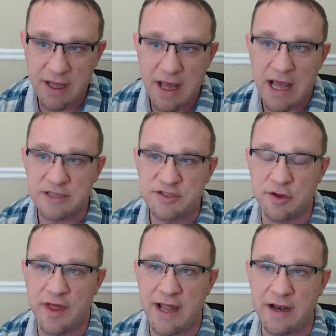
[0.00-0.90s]
And
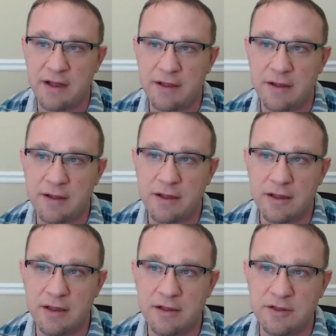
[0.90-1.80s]

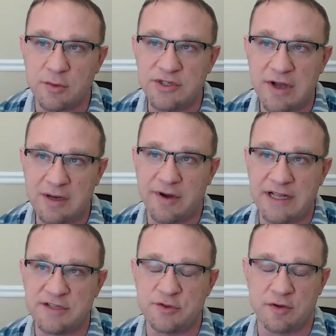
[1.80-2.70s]
so we're talking about
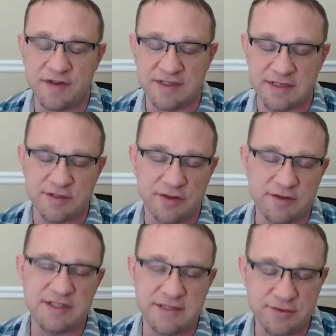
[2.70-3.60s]
in-store visits. So
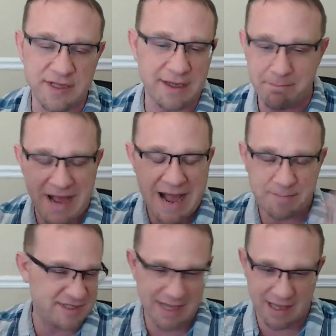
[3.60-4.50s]
there's like a
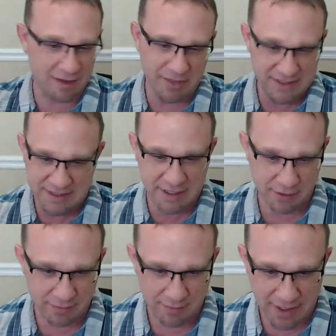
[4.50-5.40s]
maps element
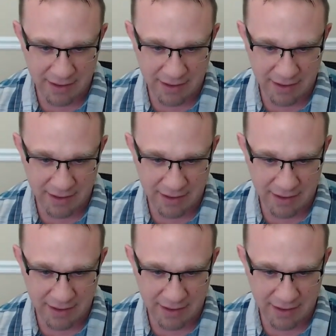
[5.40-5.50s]
here, right?